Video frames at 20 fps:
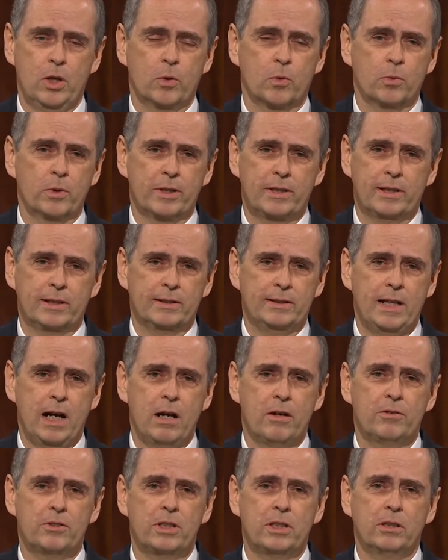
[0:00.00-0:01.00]
with
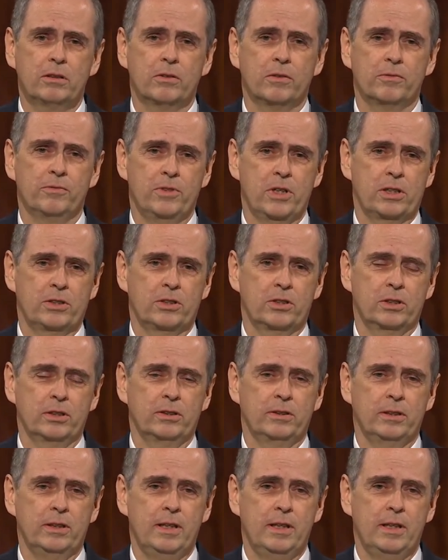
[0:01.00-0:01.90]
undoubting conviction.